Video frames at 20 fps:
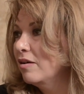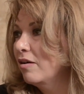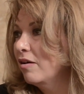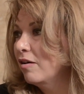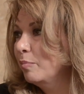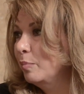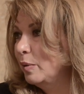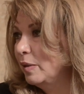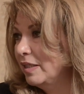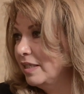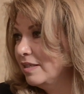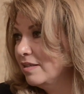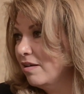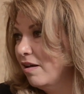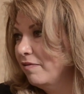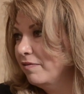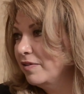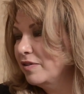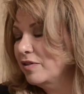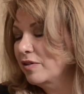our police
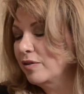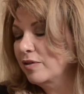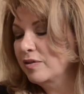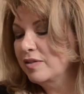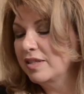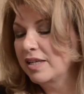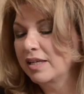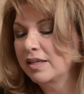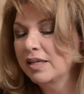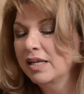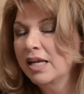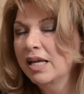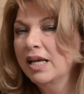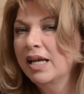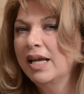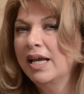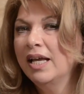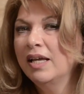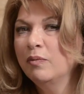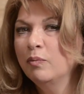officers,
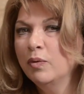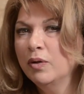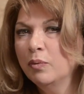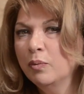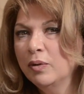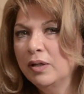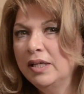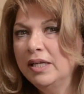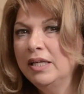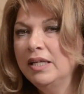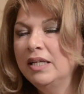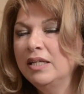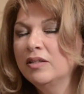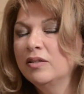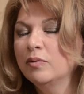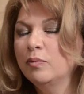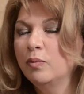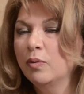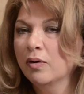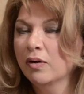and we really need
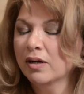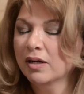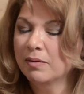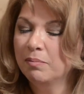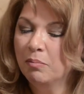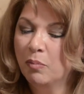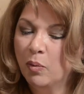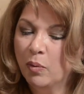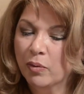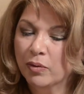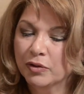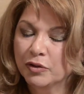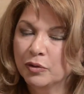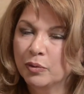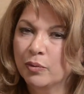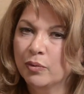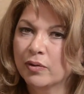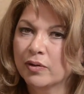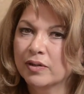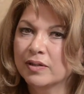to work more
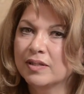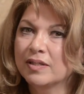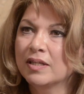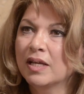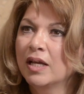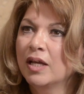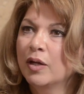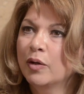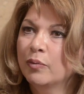towards